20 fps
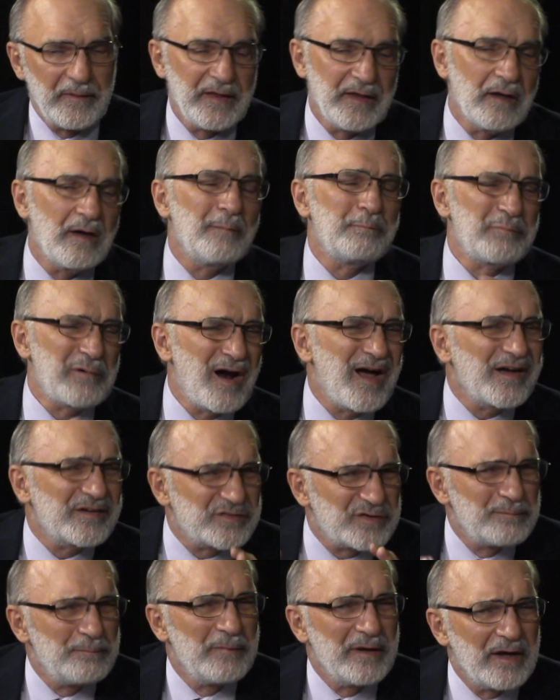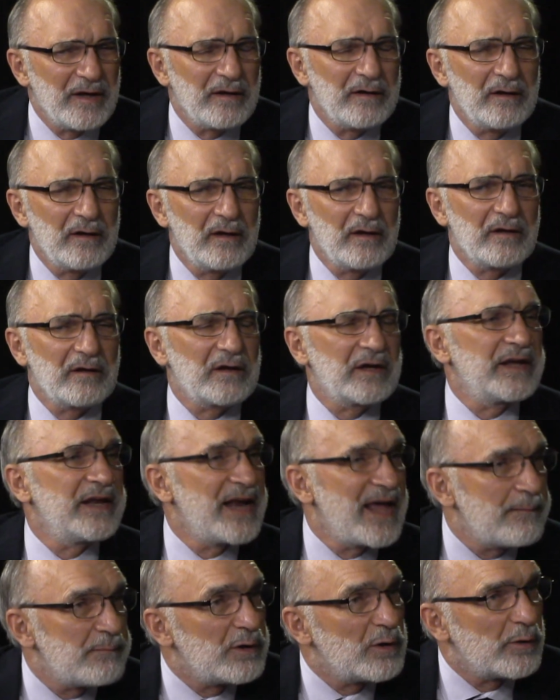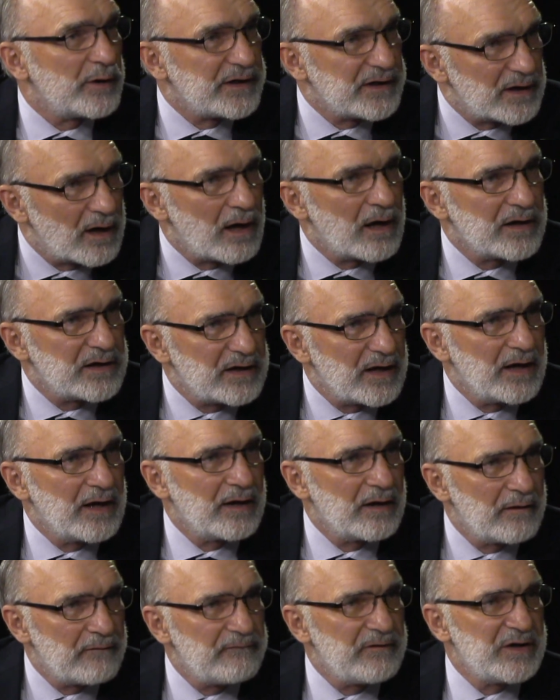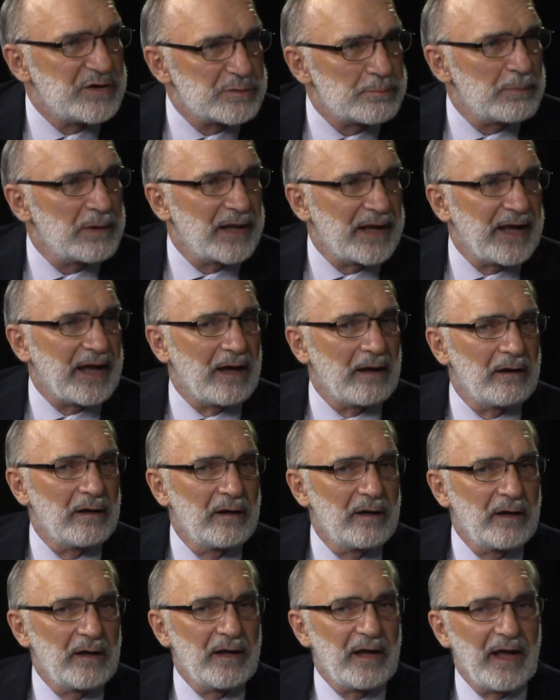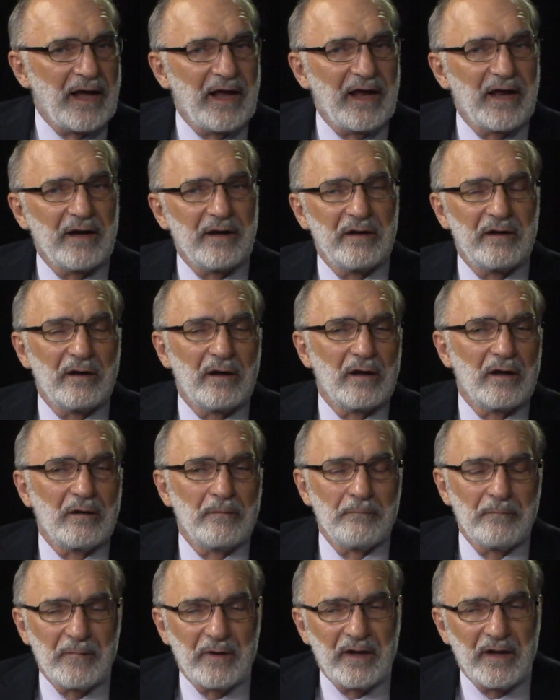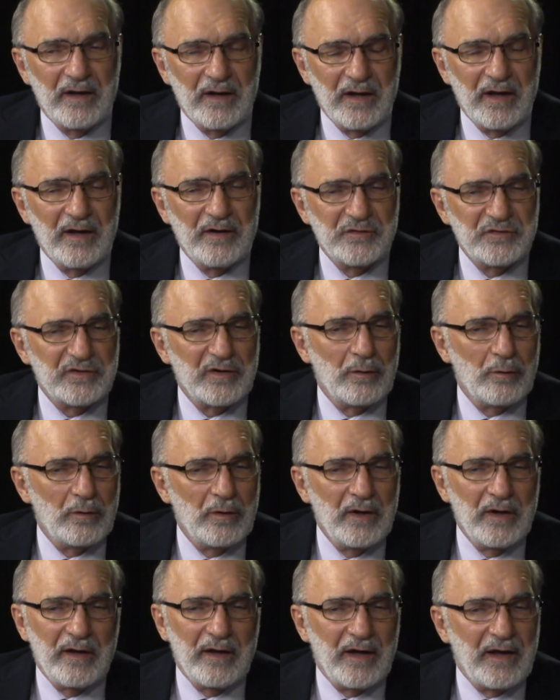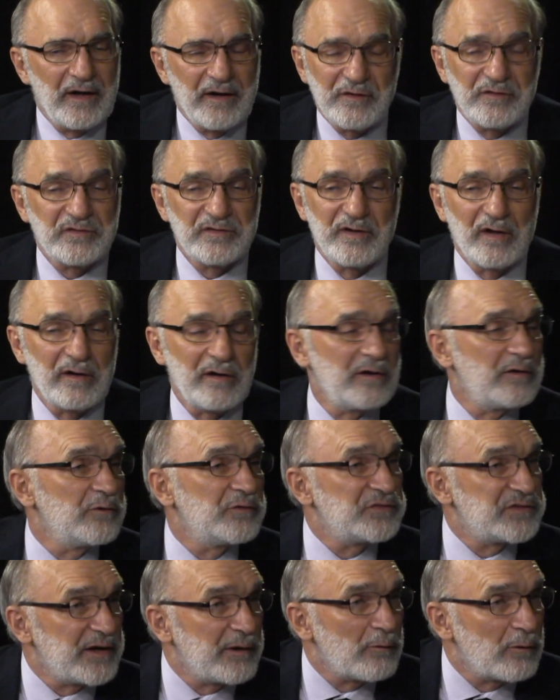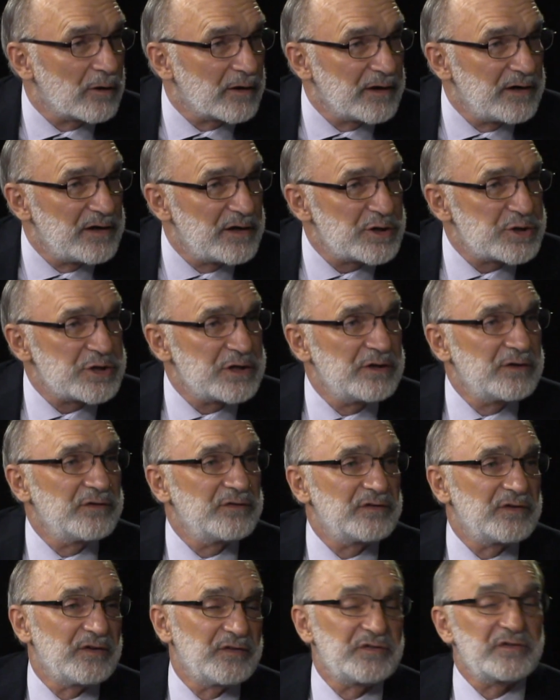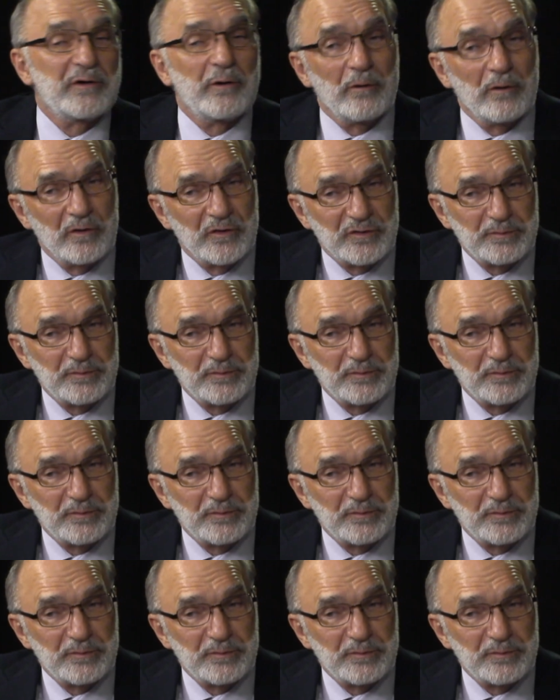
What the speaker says: approximate cannabinoid content of each plant. And it's done under sterile conditions, as sterile as